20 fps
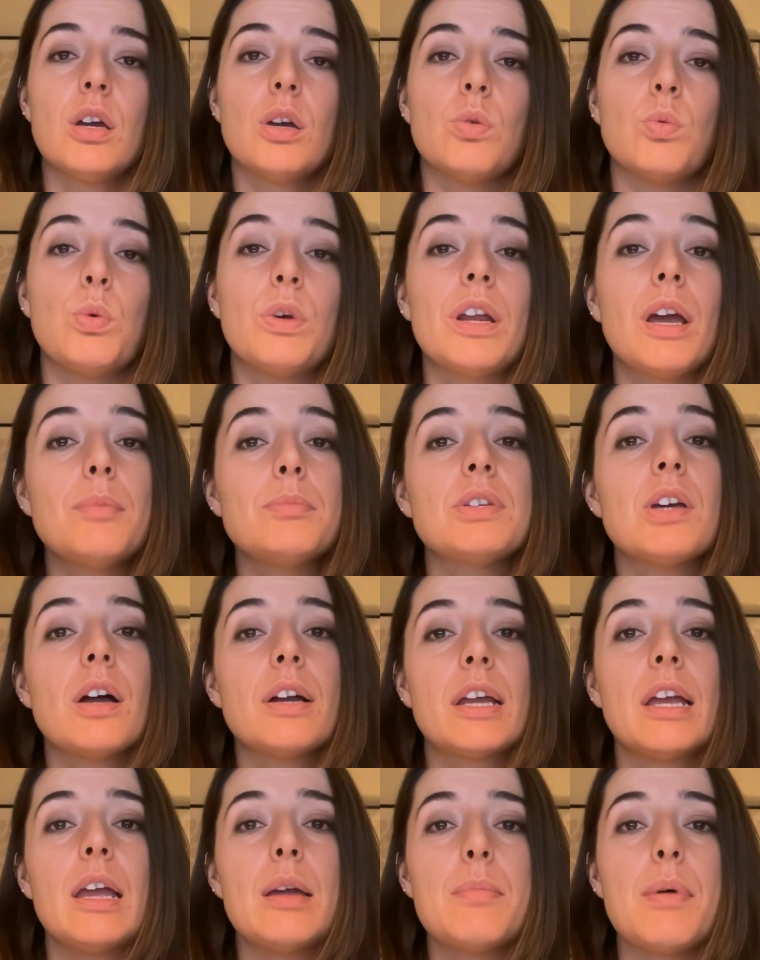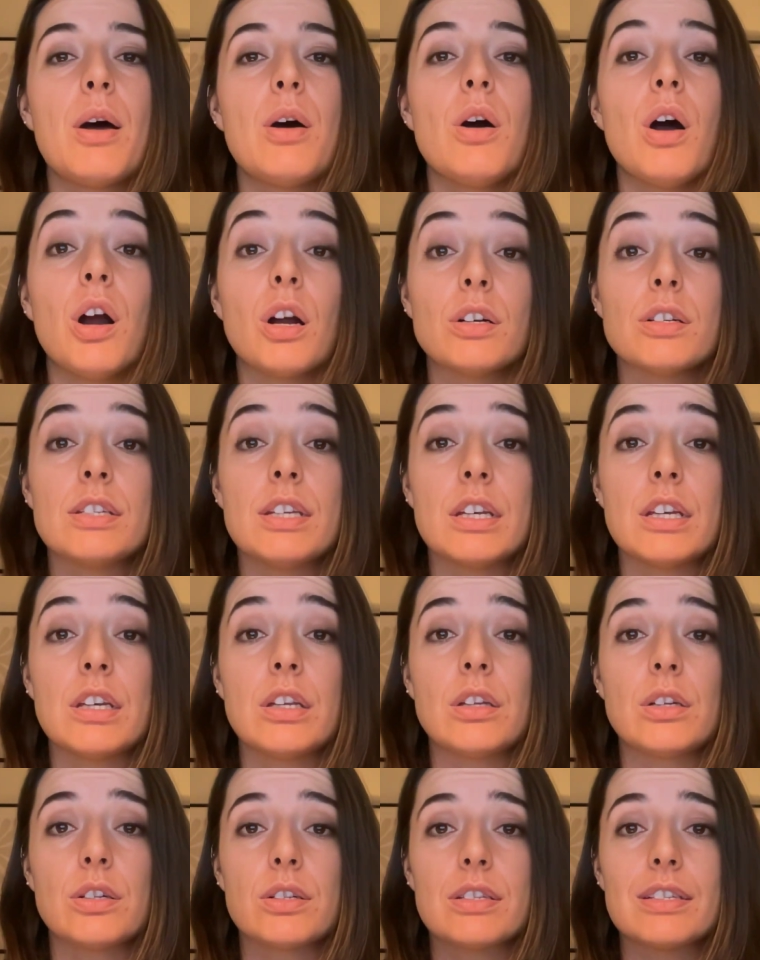When I'm talking about
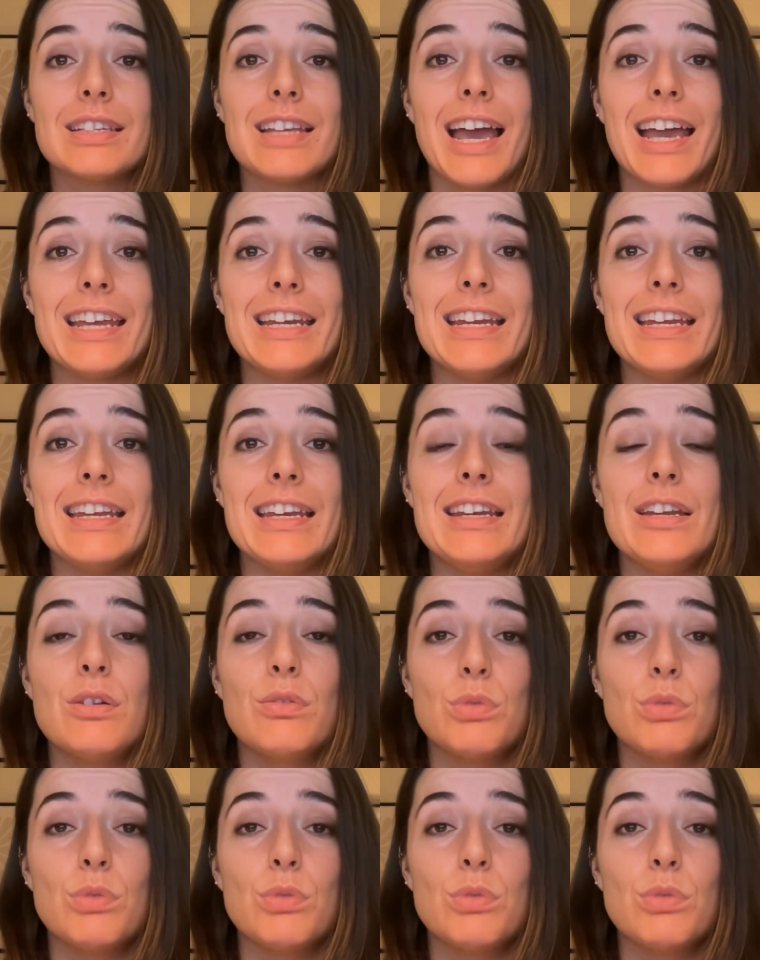articular-sided